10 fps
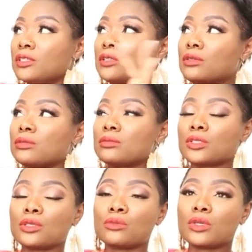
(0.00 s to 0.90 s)
You know,
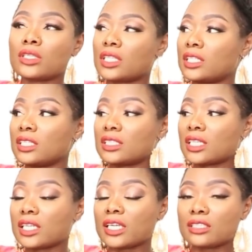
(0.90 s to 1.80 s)
you don't want things
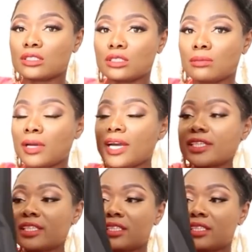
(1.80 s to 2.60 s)
clinging to your body.